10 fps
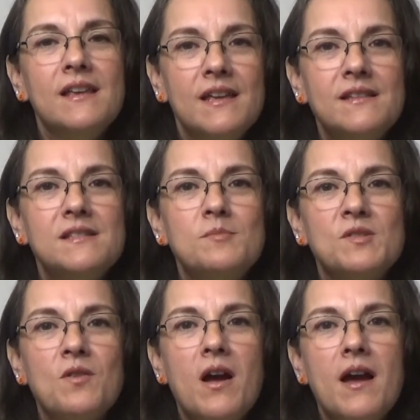hit
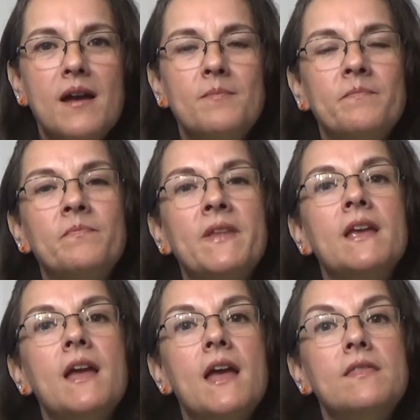subscribe,
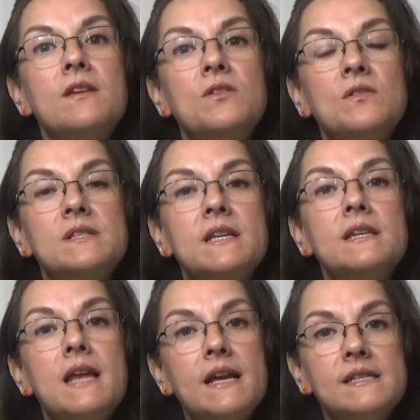and then you'll see
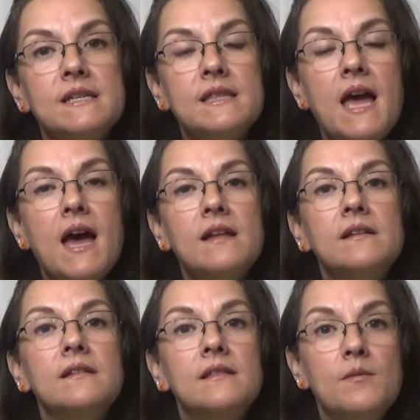next to that
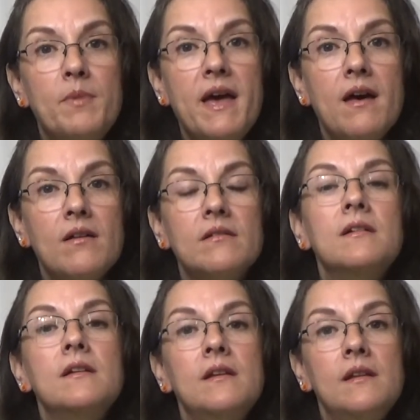the bell.
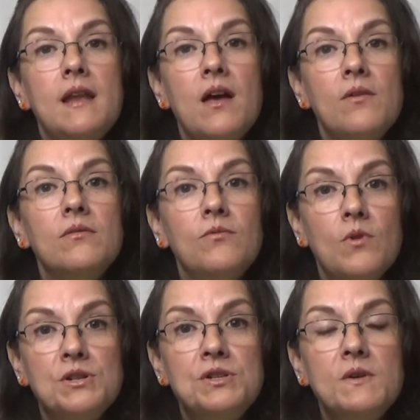Now,
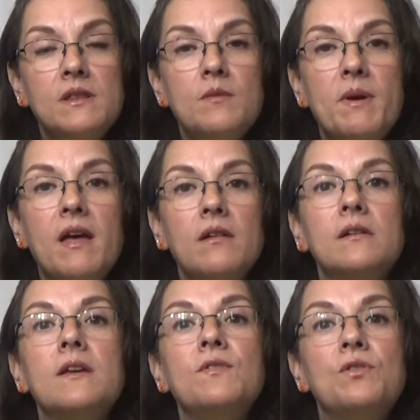once you hit the bell,
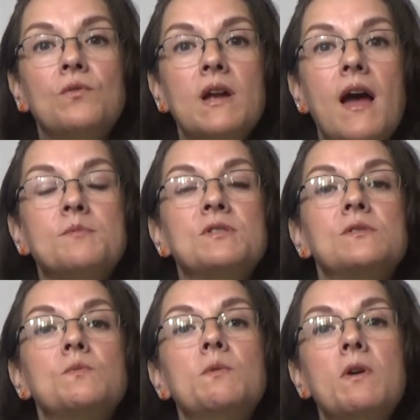it'll give you 3
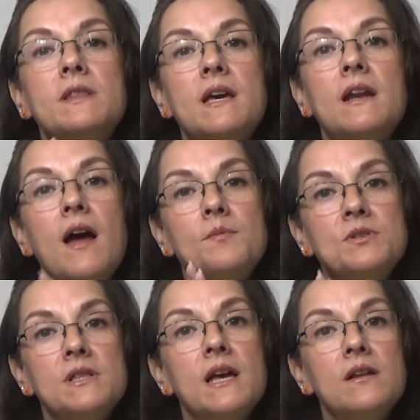options. We want that
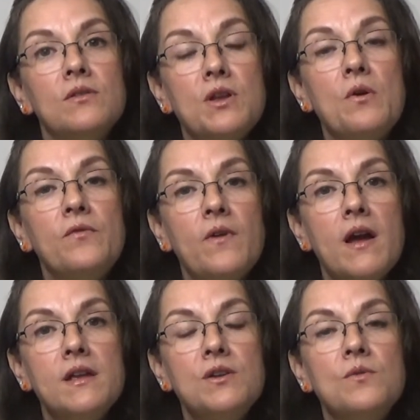option that'll
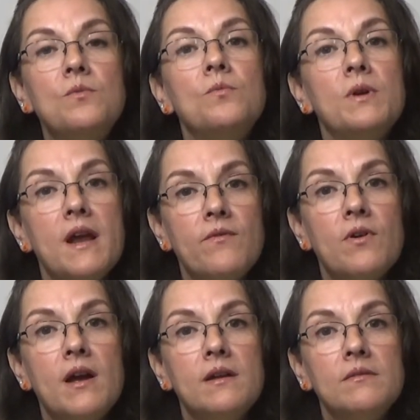notify you whenever
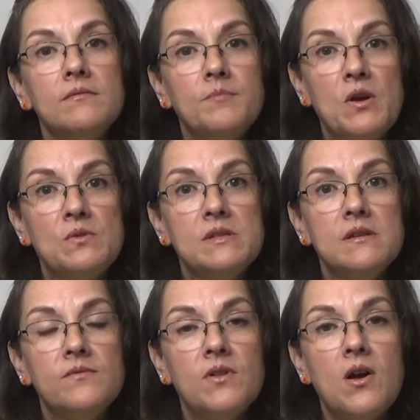I post
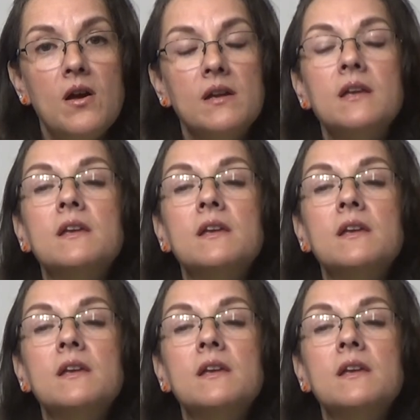a vlog.